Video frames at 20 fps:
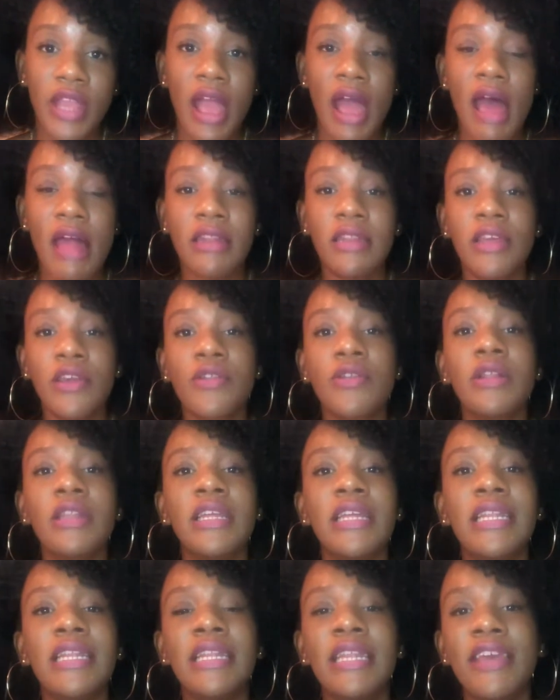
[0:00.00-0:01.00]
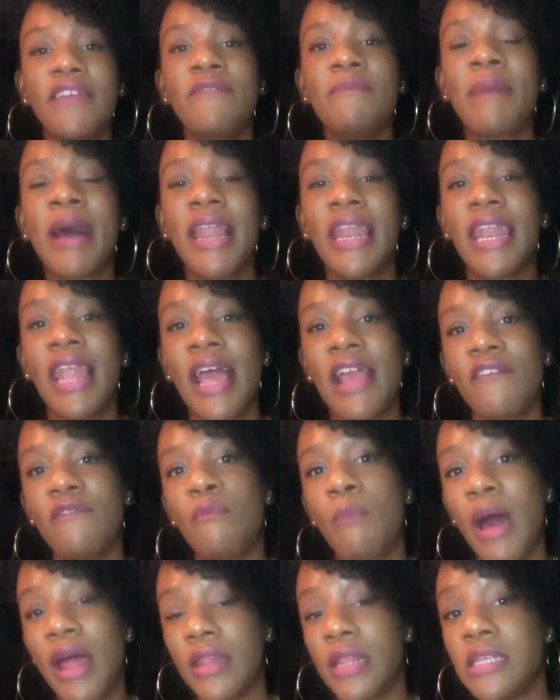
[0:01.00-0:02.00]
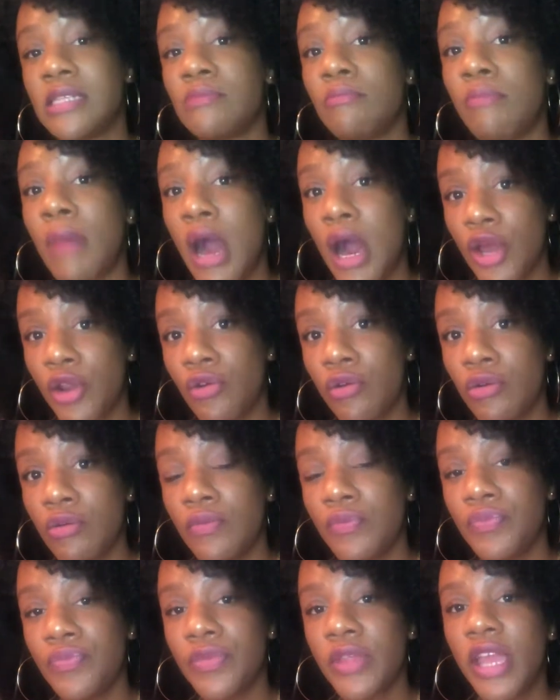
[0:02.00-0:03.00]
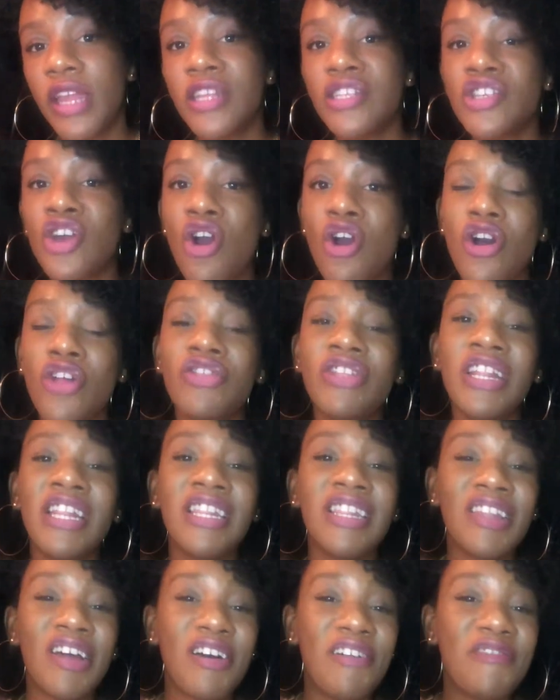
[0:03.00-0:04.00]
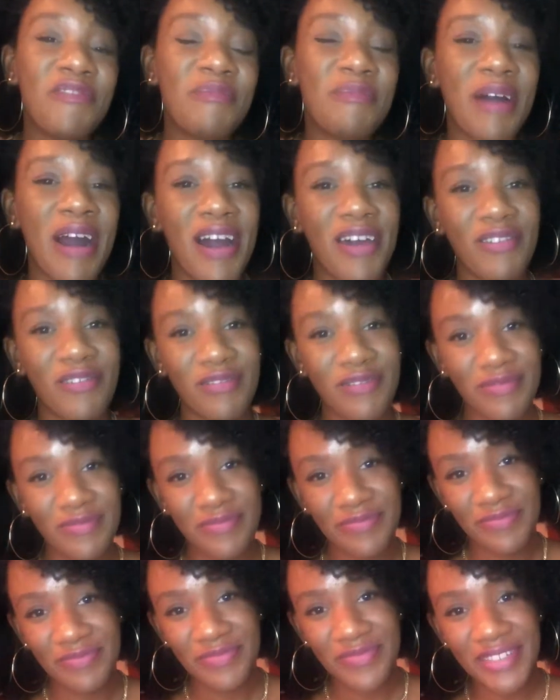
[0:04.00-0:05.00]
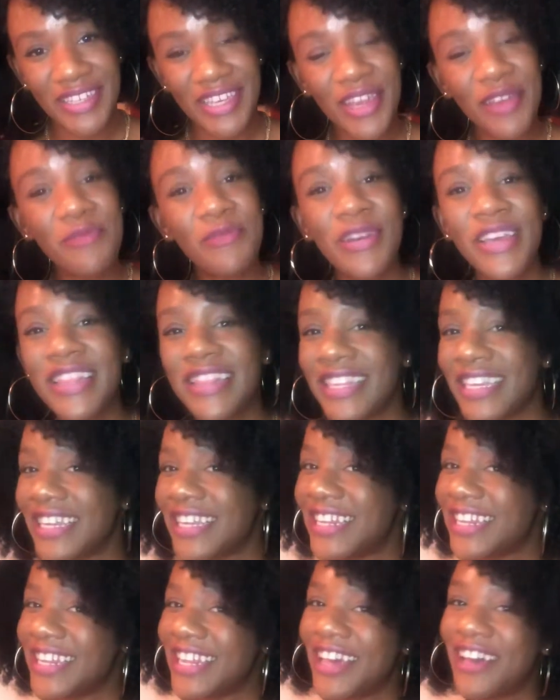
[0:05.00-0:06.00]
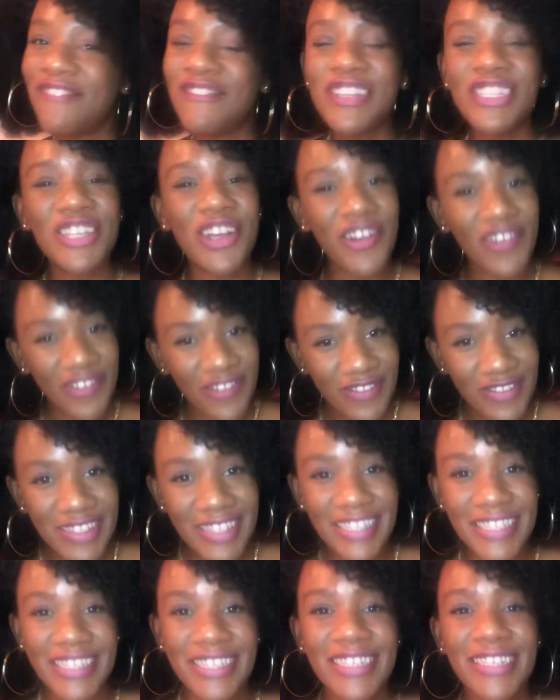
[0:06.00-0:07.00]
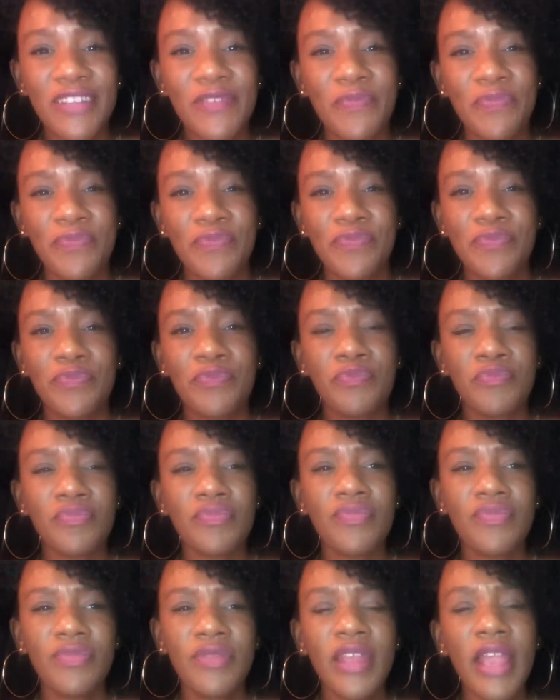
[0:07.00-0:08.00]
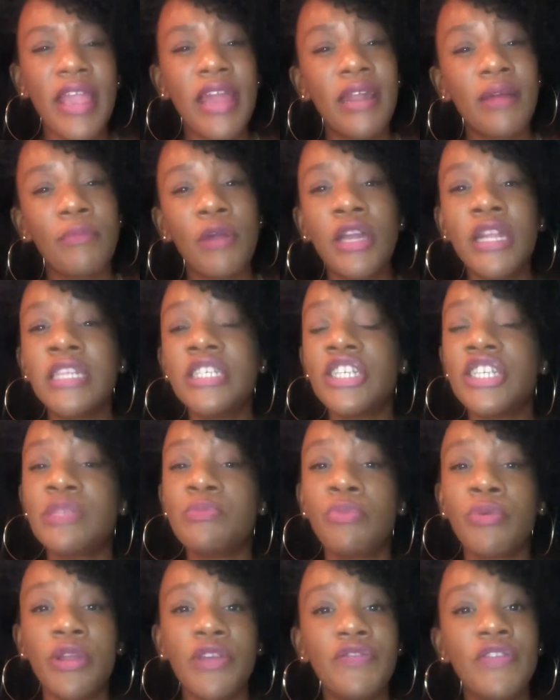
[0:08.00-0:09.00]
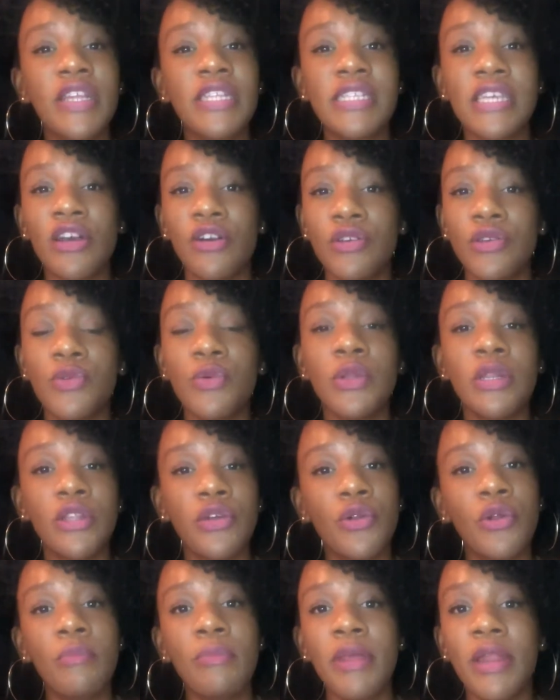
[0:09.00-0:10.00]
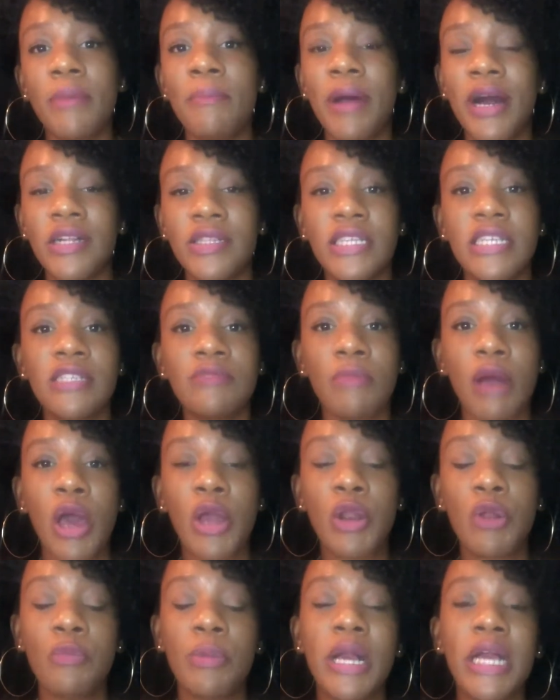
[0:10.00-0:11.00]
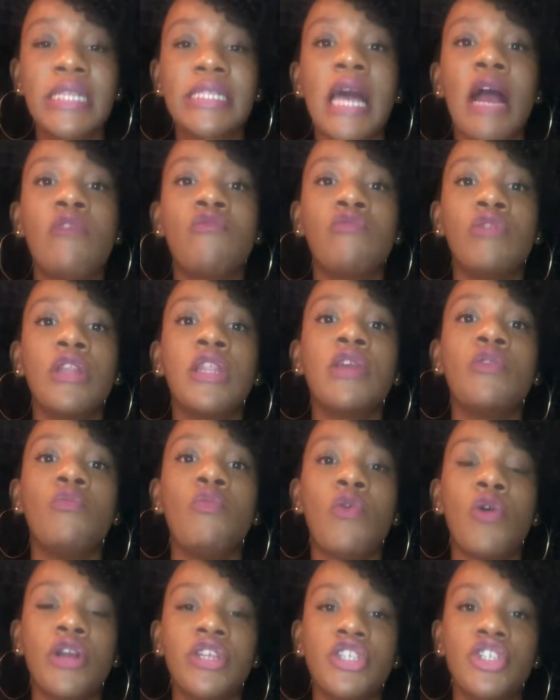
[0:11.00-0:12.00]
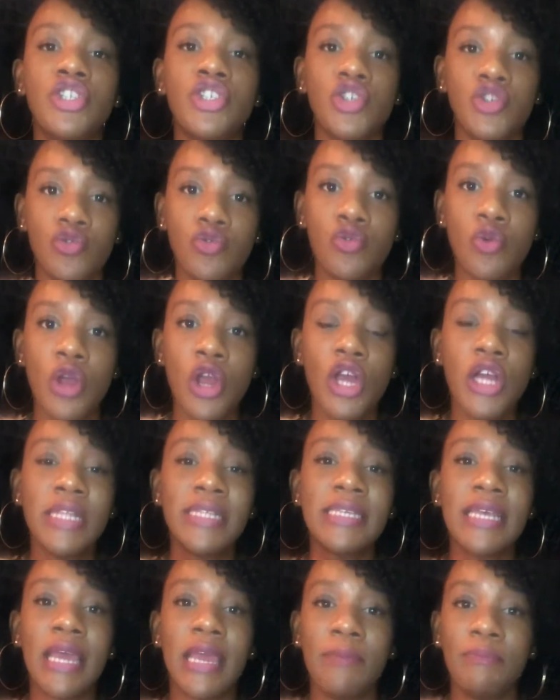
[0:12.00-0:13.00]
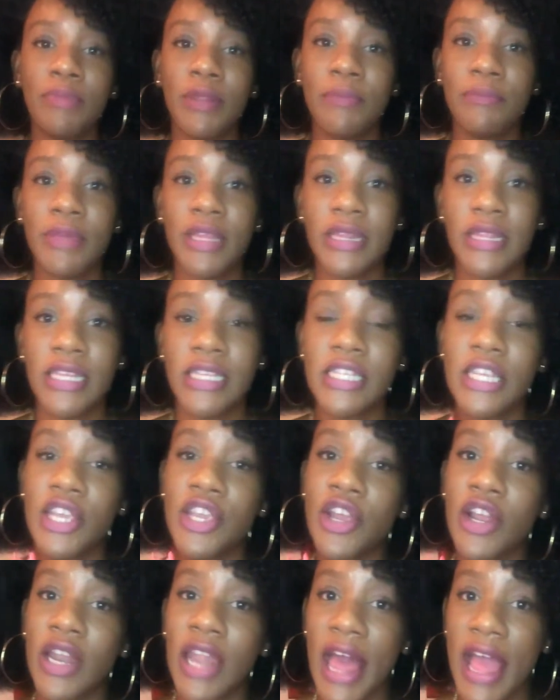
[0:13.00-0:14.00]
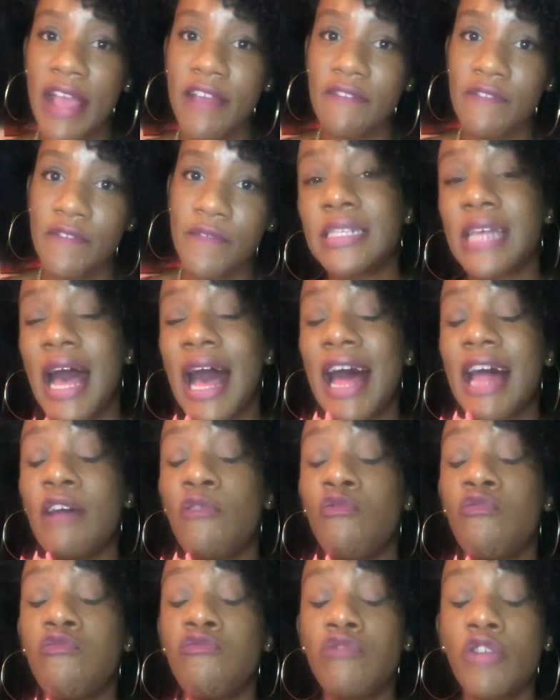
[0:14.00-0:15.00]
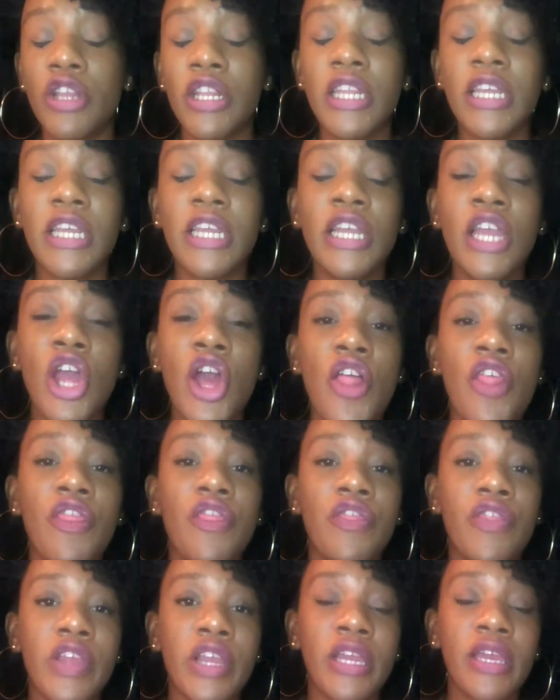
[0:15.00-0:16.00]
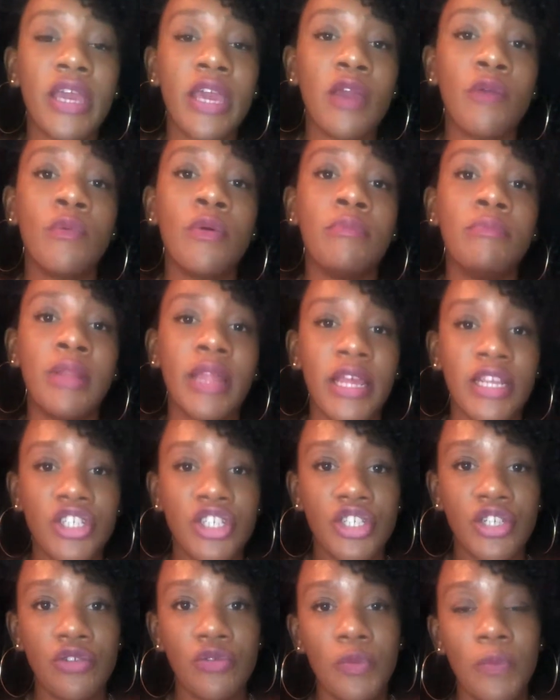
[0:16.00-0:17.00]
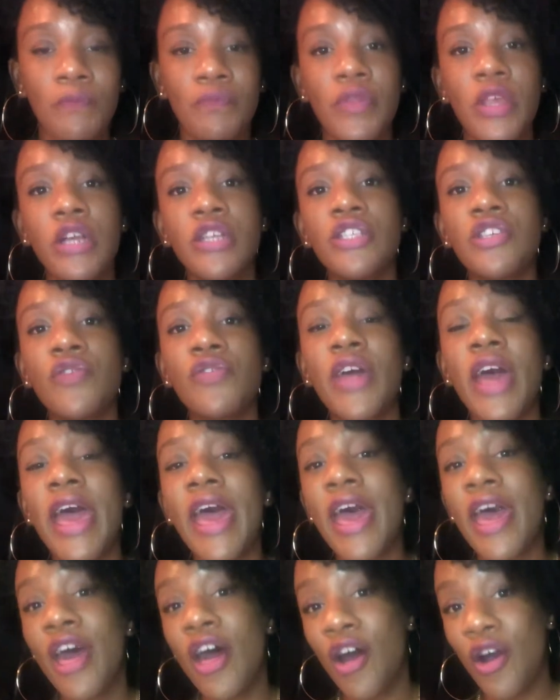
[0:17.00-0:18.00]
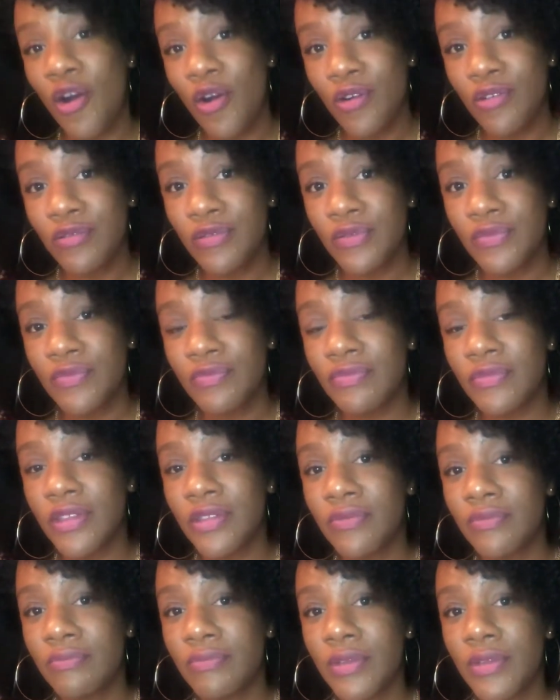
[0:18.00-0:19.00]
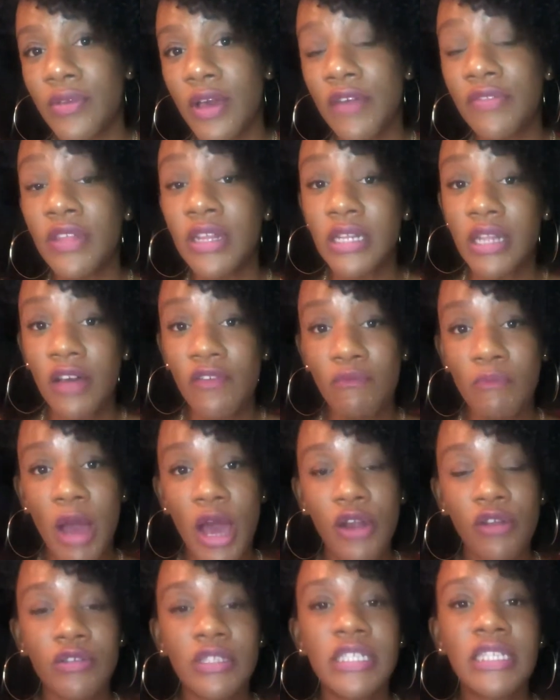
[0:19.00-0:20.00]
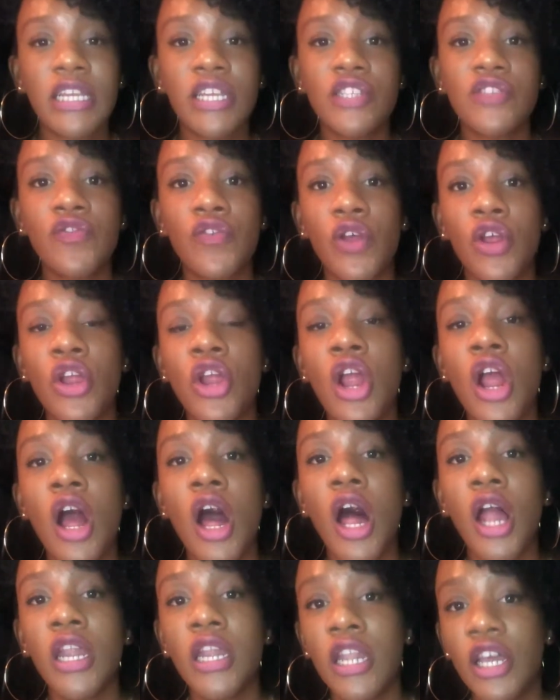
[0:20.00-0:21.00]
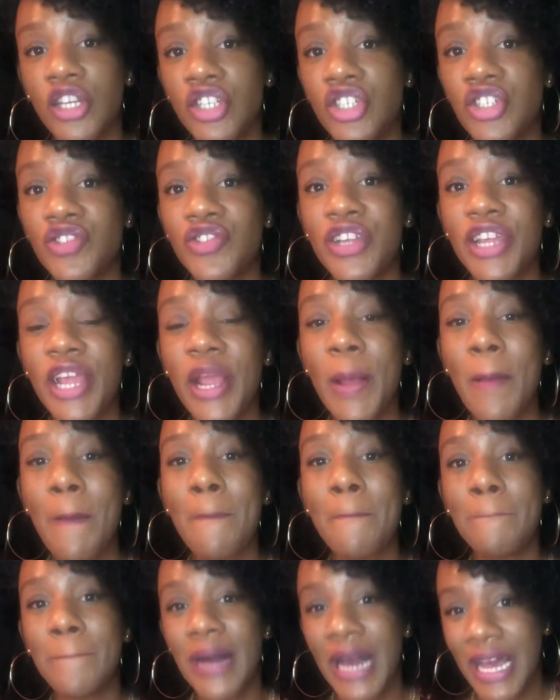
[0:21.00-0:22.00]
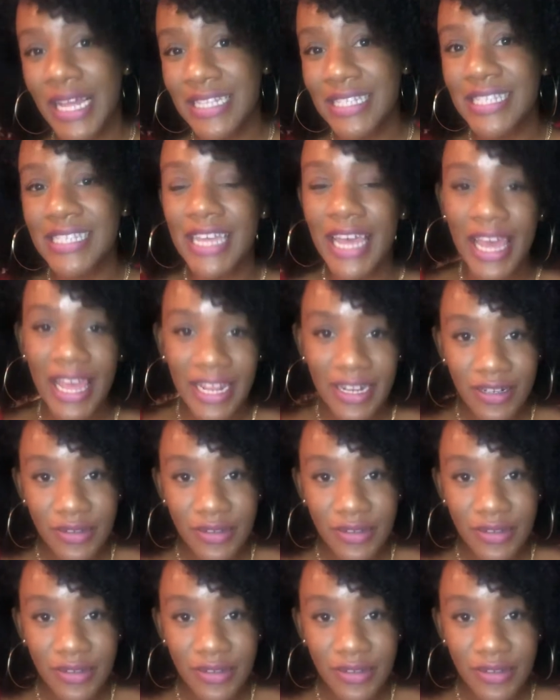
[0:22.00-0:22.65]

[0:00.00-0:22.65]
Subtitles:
I literally live my life by this model, and it's called the love model. Get with it, Love Jones. And I'm going to just briefly tell you a little bit about this model because I really want you to implement this in your life. I really think it will bless you. So the L of the love model stands for a luxury mindset.